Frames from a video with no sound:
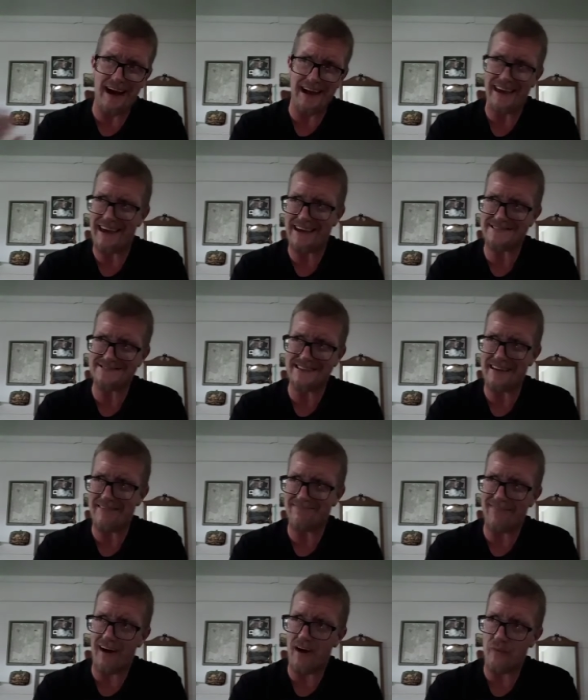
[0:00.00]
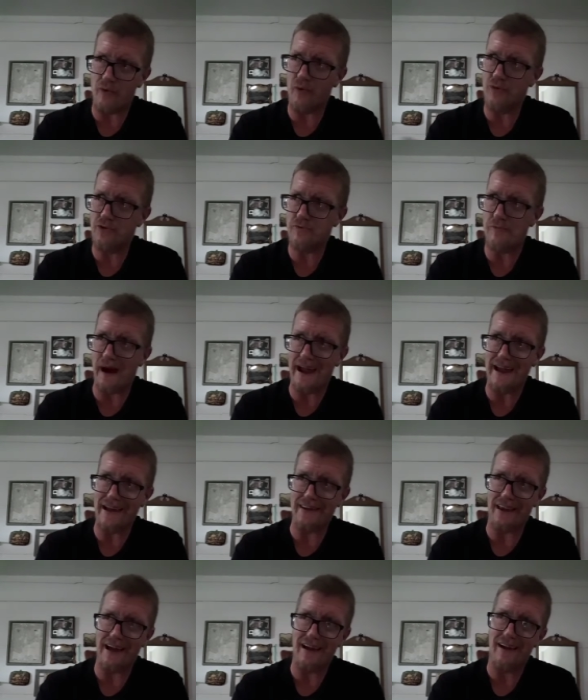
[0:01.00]
I guess that thought rolled through my
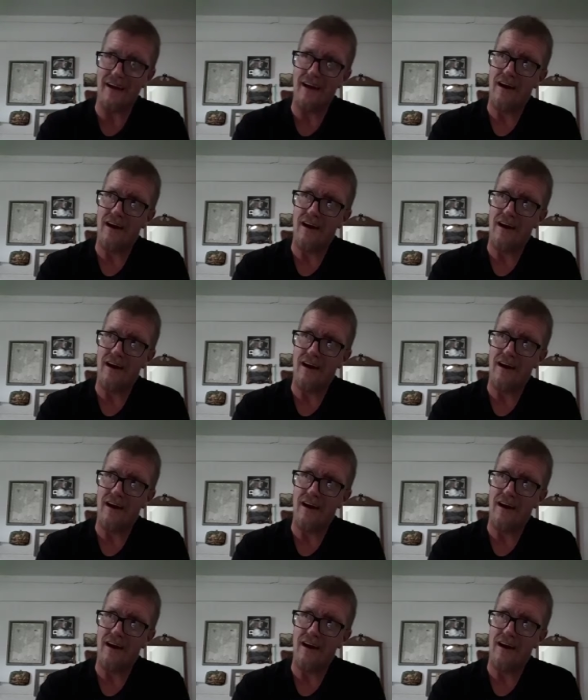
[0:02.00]
head like,